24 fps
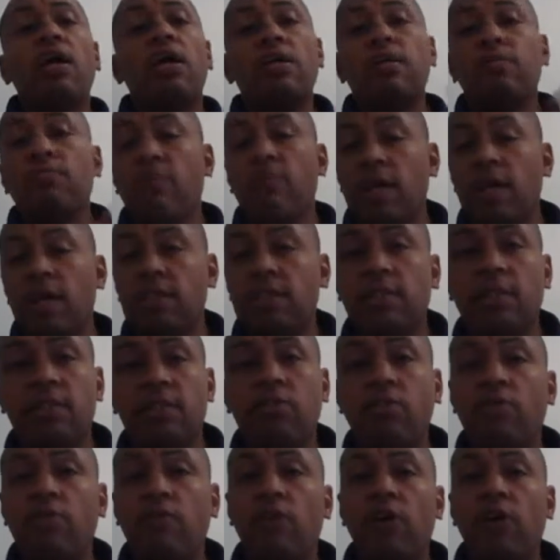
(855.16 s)
message
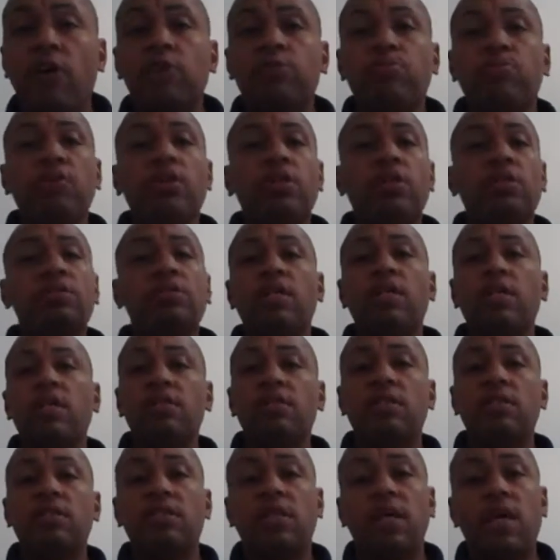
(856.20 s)
us on Facebook, send
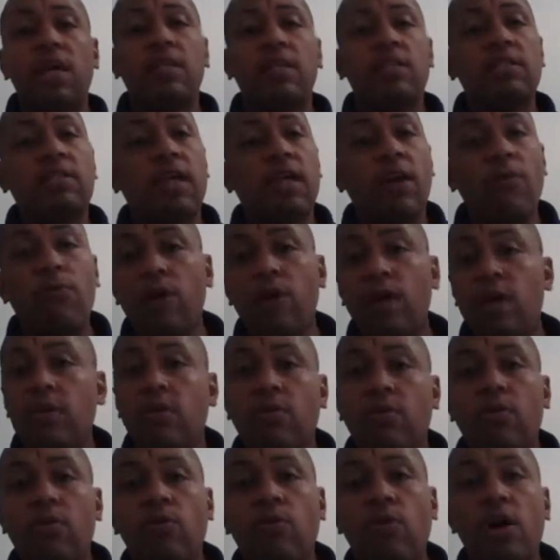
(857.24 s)
us a text, say I'm ready to
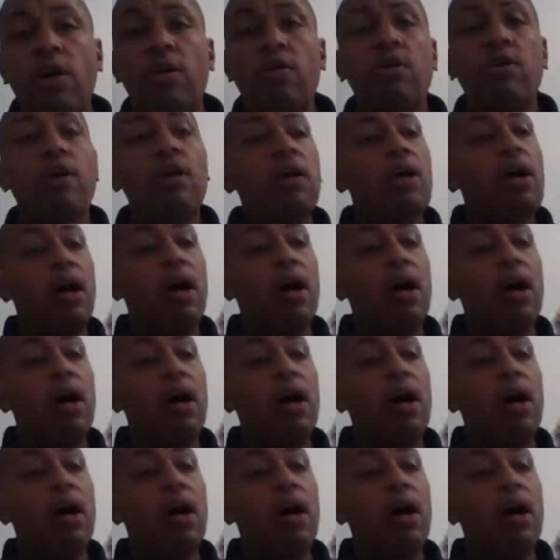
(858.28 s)
go to work.